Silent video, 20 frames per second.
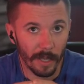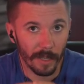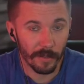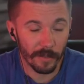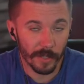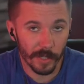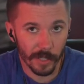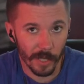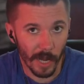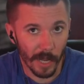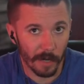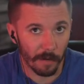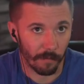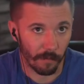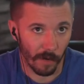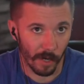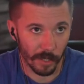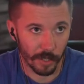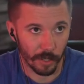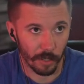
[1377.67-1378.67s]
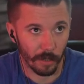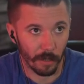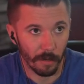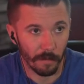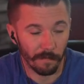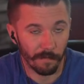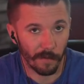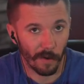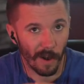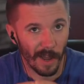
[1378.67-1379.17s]
inside of
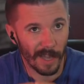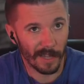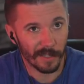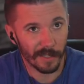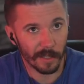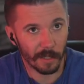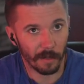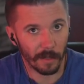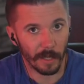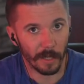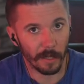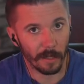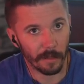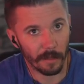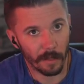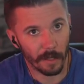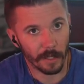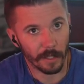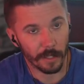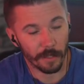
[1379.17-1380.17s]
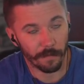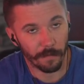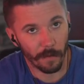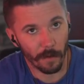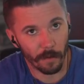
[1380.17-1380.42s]
Russia for escalating things